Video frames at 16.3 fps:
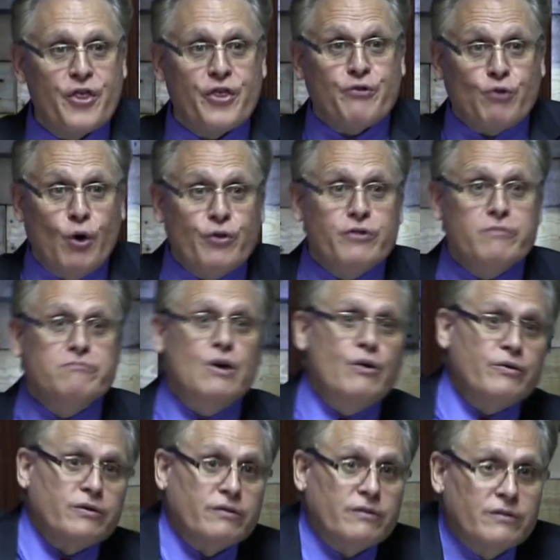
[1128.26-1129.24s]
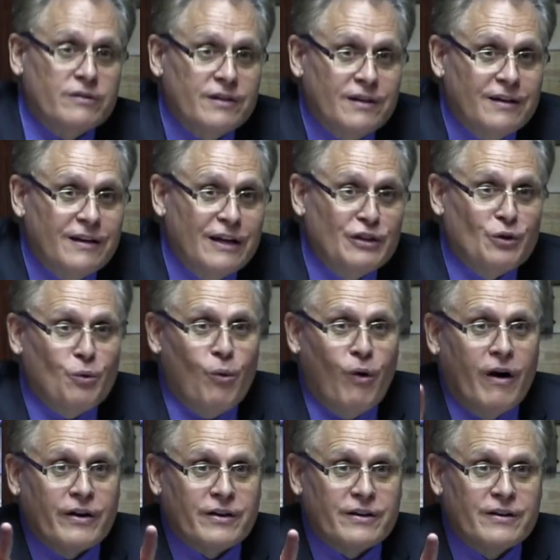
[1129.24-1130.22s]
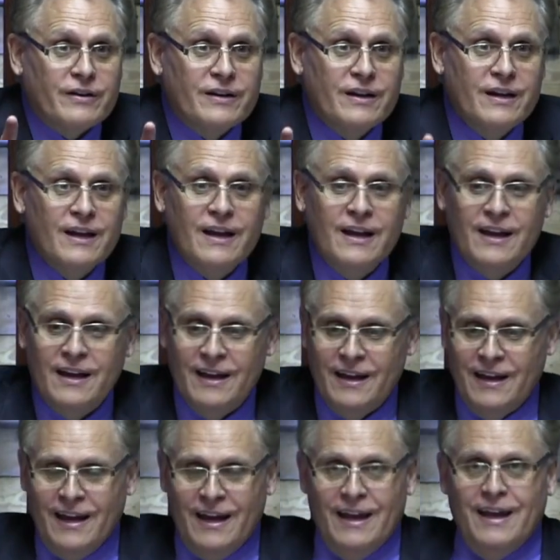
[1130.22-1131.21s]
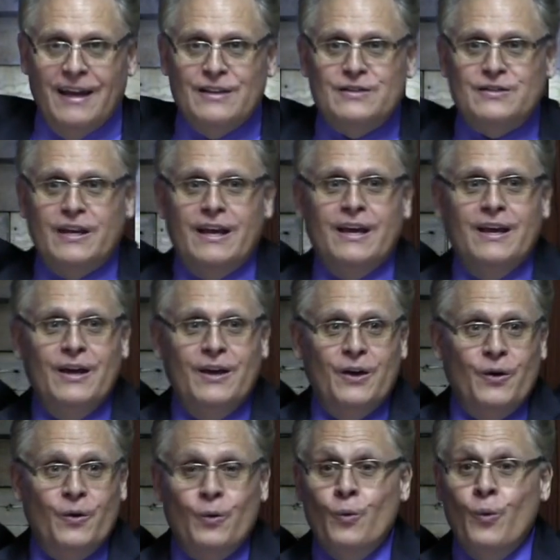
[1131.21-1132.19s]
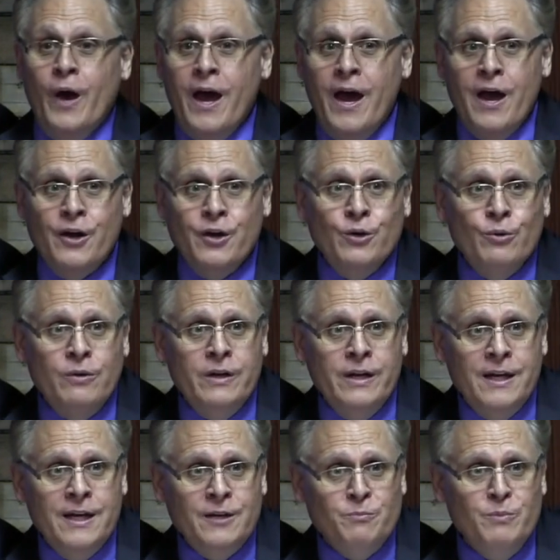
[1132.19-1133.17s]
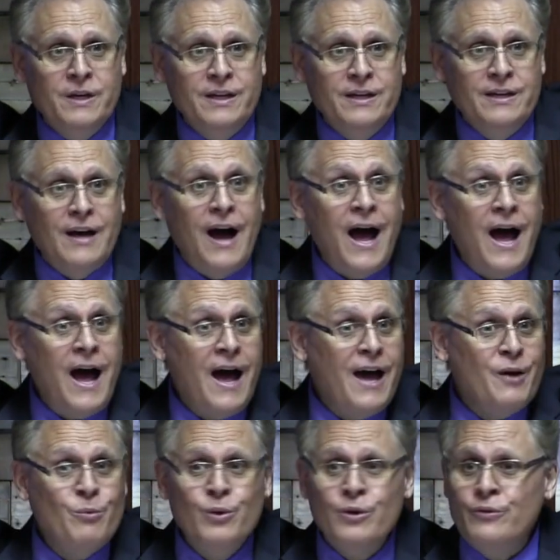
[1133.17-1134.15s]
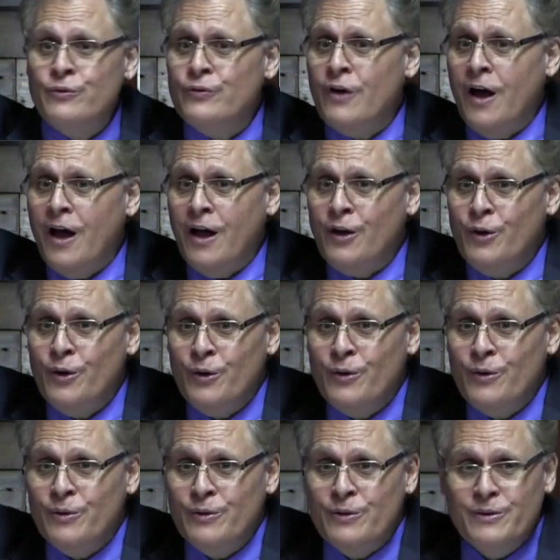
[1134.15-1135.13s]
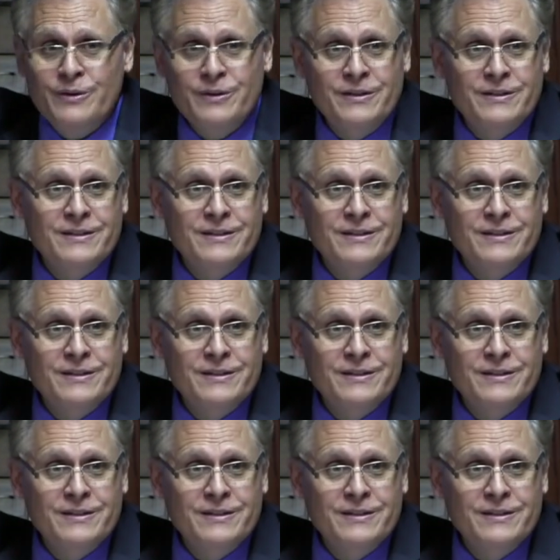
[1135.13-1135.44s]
Throw the motor in the water and say, Where you lead me, I will follow.